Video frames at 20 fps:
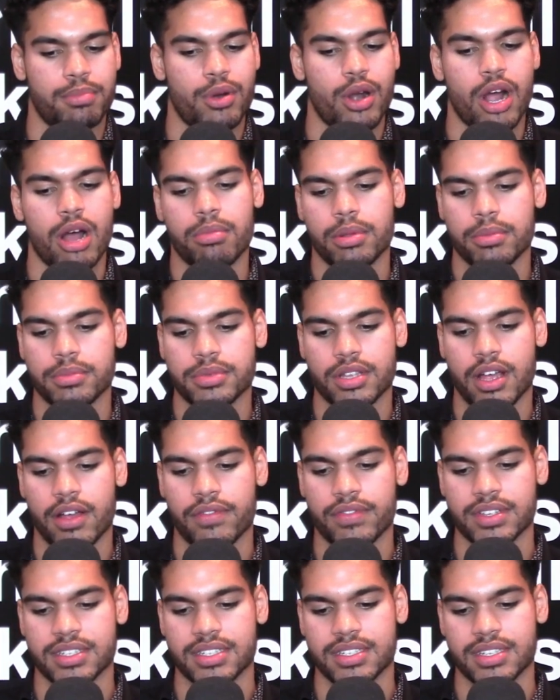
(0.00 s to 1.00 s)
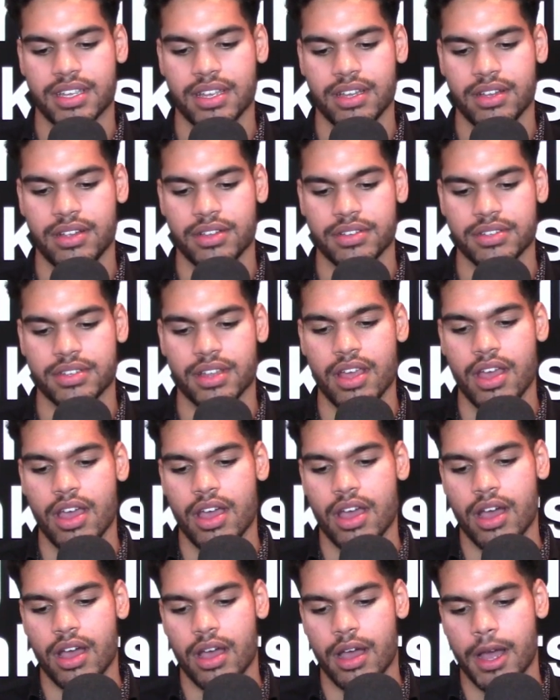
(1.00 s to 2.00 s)
problem solving skills
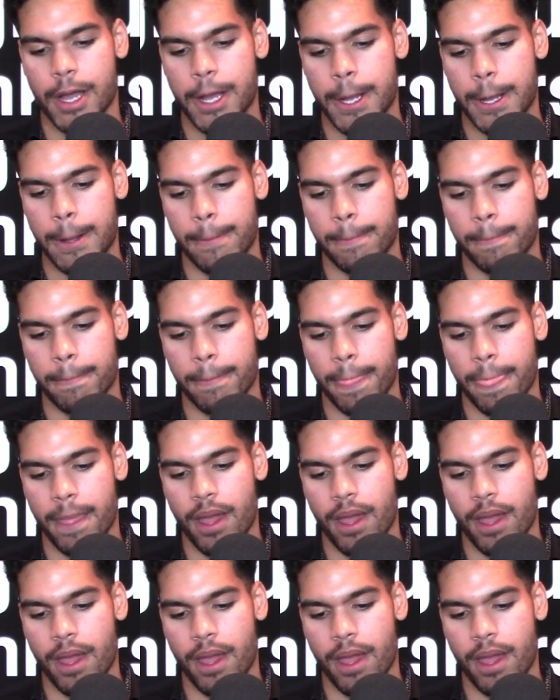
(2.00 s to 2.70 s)
um,